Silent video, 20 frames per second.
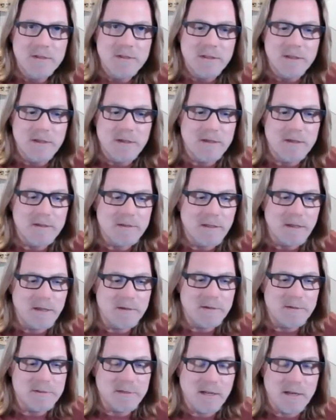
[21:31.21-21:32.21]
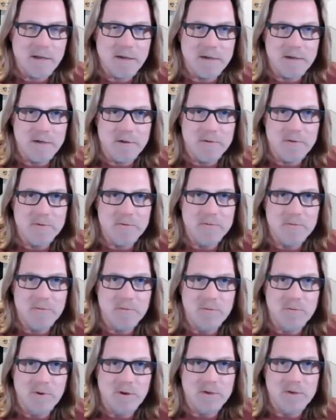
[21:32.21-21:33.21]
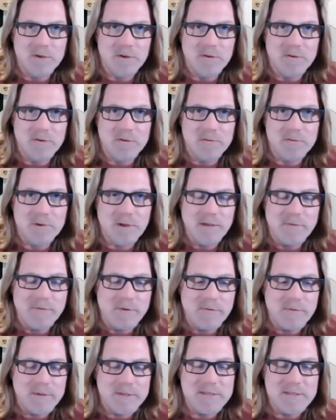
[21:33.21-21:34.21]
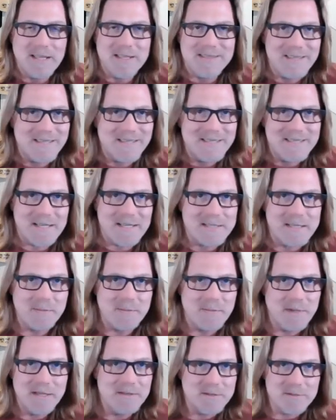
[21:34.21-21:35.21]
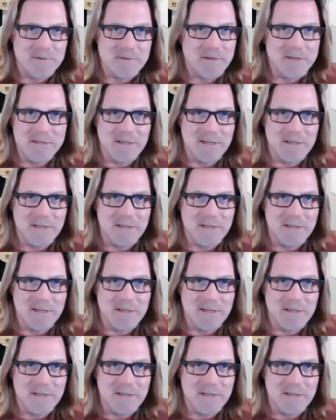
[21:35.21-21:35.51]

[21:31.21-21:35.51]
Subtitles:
They understand and know what you're going through, even if it's not the exact same industry.